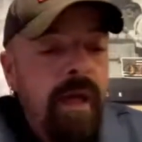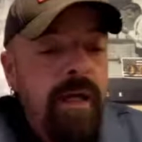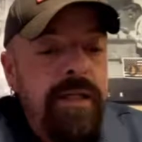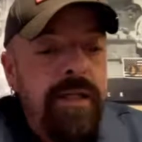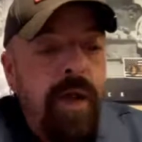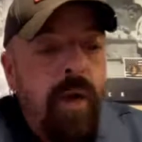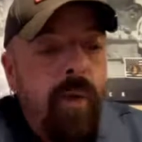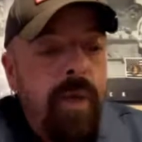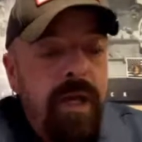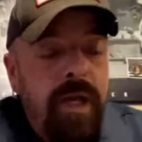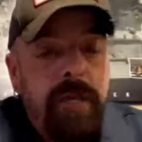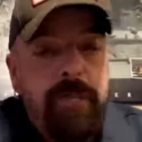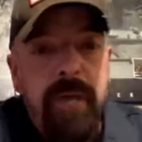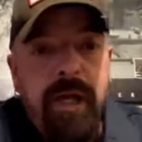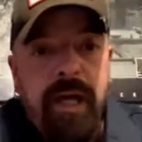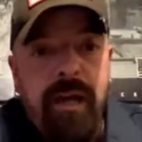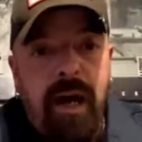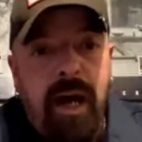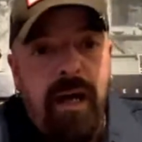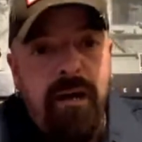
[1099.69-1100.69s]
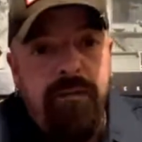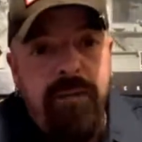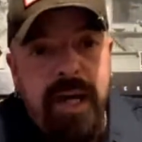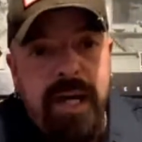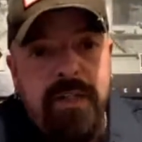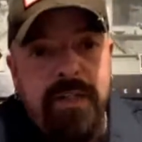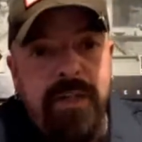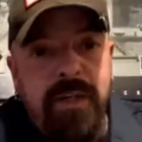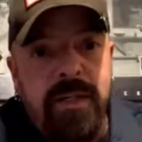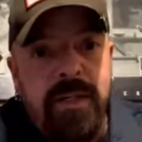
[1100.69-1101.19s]
So with us being hot and
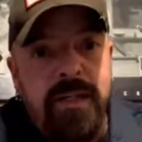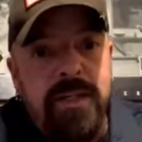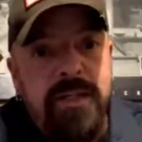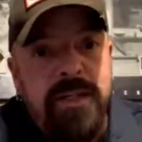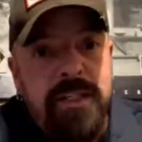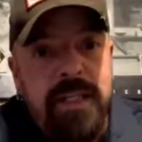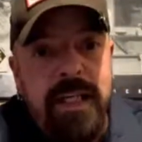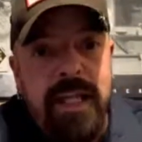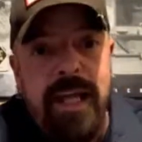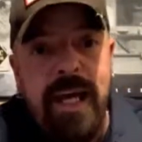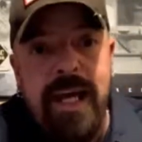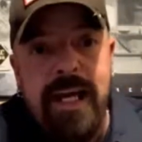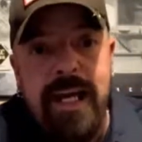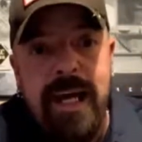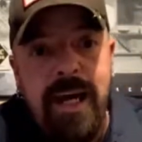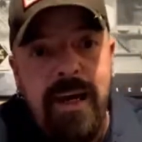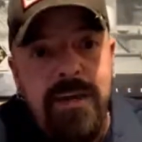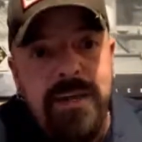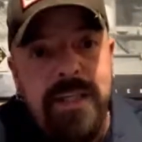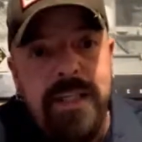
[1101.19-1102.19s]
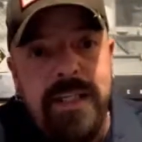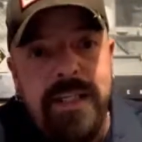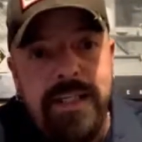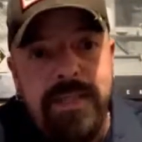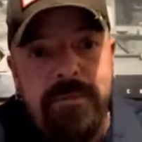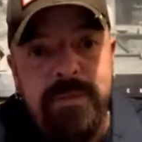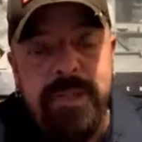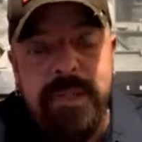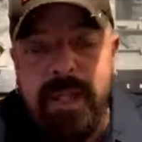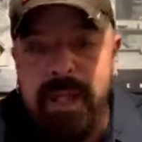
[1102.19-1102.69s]
fast cookers, you lay down, you get
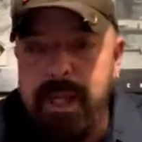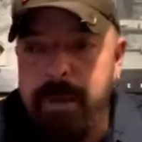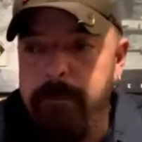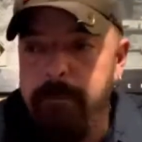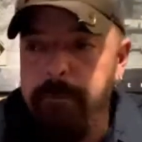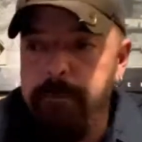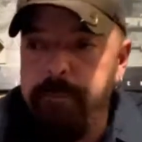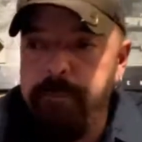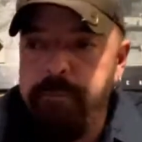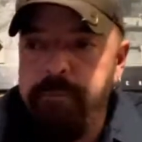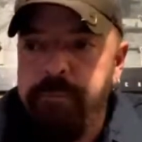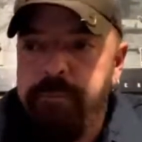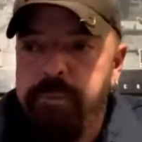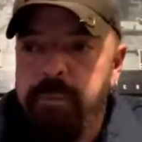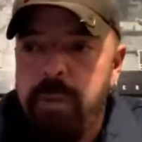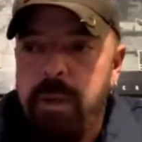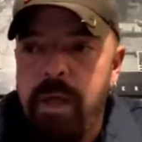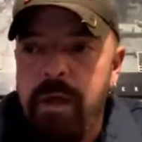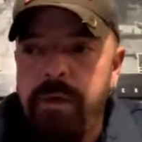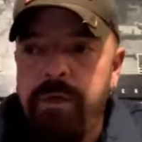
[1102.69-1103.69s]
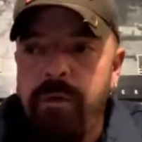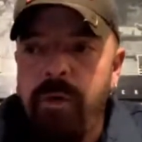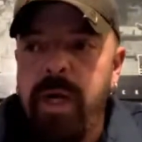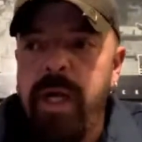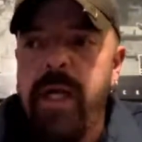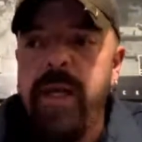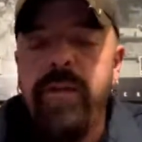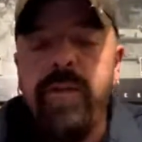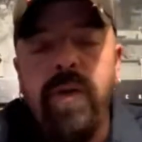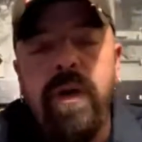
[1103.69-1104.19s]
some sleep.
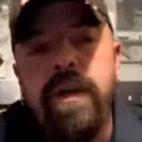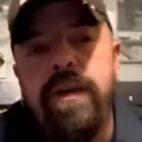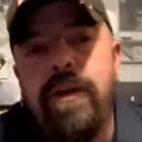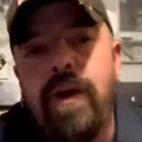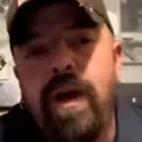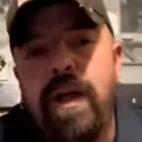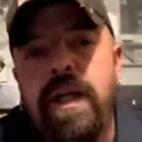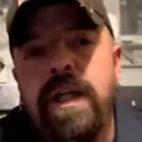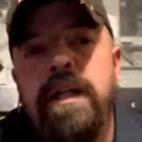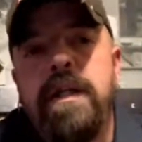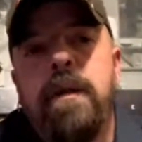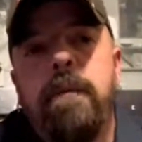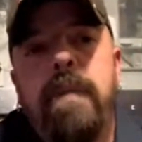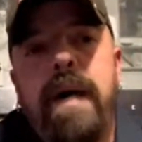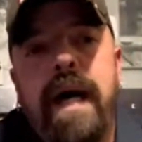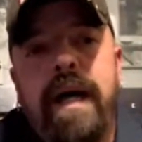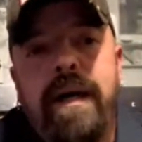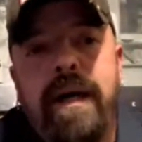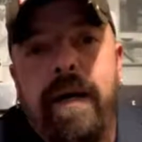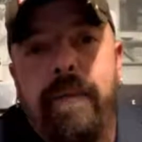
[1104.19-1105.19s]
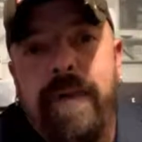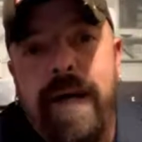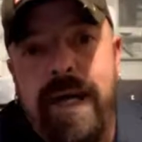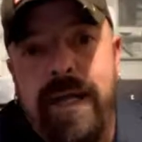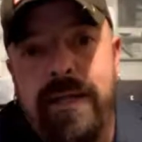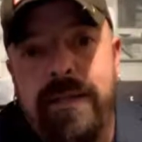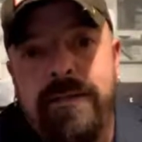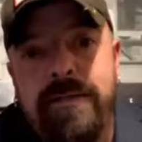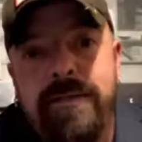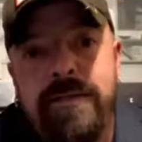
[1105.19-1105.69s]
3:30, you're back up
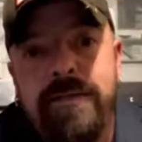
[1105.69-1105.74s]
at it.